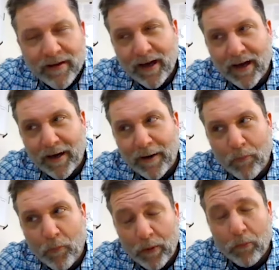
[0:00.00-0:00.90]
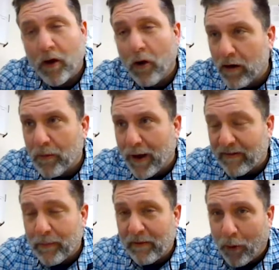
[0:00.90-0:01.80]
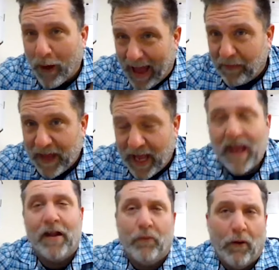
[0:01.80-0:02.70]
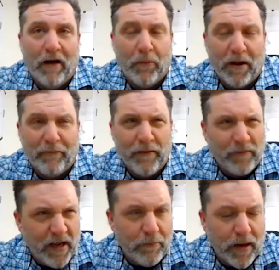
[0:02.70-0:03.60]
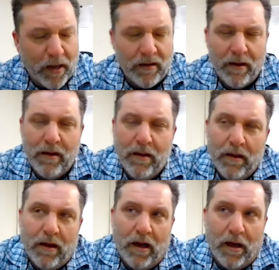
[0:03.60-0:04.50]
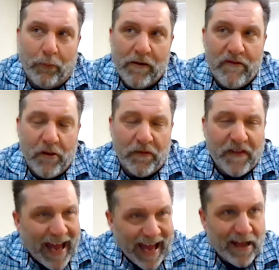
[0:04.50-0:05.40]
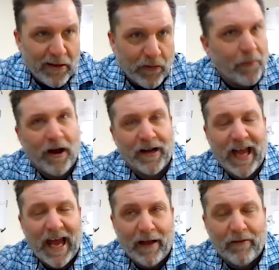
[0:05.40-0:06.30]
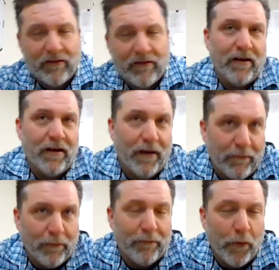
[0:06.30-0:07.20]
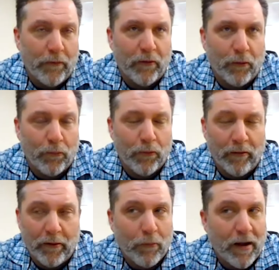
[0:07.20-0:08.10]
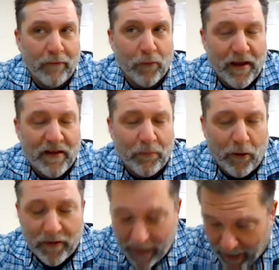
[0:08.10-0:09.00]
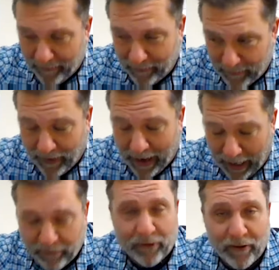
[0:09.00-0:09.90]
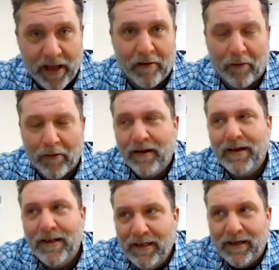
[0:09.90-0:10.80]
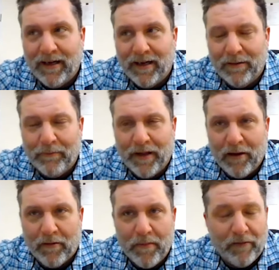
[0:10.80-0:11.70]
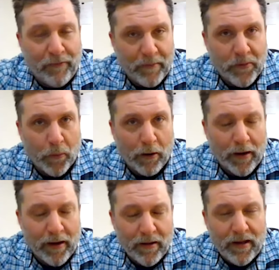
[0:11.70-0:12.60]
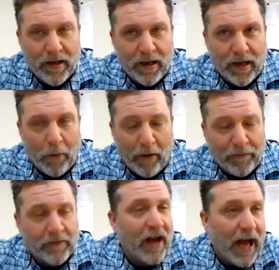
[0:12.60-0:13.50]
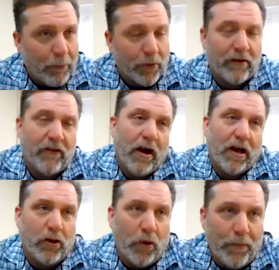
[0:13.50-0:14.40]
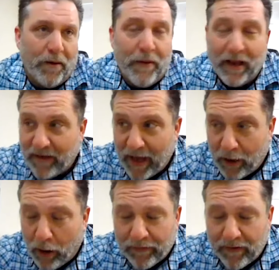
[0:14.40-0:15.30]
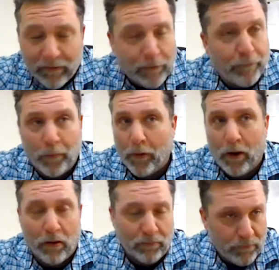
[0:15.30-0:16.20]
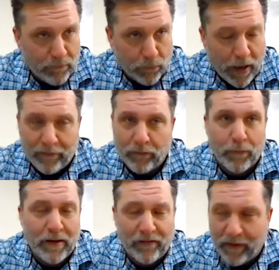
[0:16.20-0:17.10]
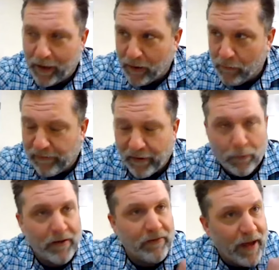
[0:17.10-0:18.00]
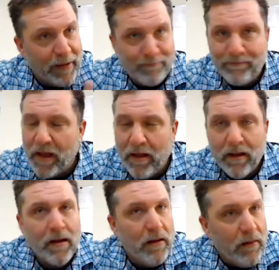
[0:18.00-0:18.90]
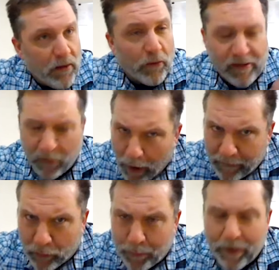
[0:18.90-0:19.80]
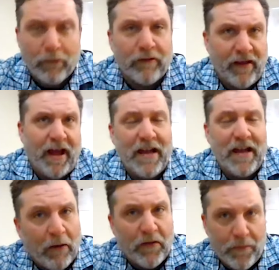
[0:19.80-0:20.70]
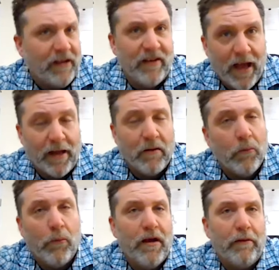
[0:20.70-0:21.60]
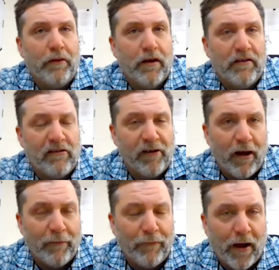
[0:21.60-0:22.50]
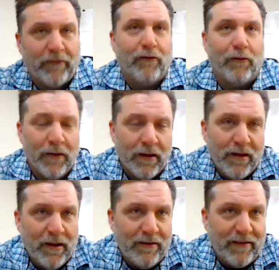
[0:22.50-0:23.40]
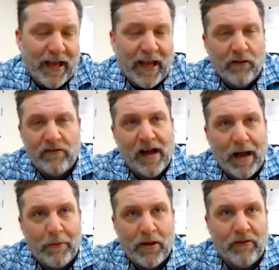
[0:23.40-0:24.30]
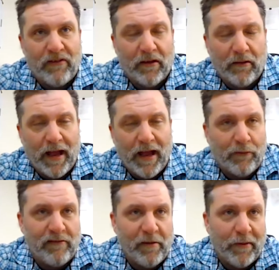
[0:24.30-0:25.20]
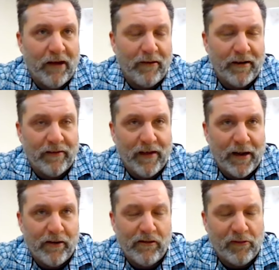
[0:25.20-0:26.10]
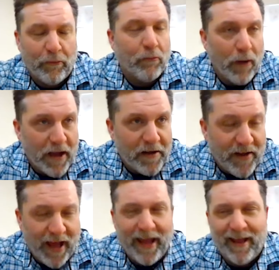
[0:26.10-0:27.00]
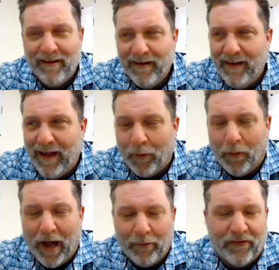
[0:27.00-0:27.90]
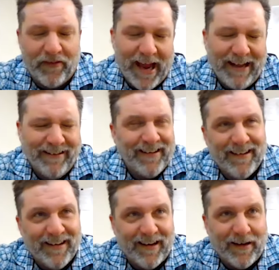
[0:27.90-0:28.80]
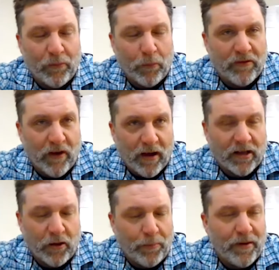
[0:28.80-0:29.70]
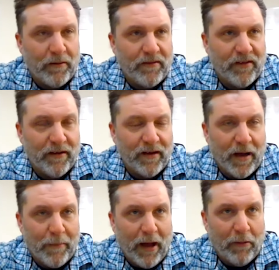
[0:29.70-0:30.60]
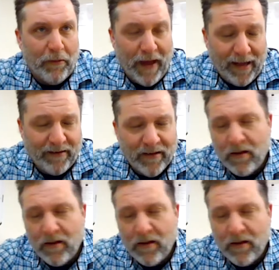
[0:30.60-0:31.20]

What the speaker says: We will go to Nebraska baseball at the end. We'll have about a 15-minute preview at the end of the podcast for folks that are really ready for baseball. Yes, it's actually here, here in mid-February. Off the top, we're going to talk a little bit of Big Ten off-season football. Roster reset, coaching reset. Coaching roster appears set now in the Big Ten with Deshaun Foster taking the job at UCLA after Chip Kelly decided to join Ryan Day at Ohio State. So we'll talk a little bit about that.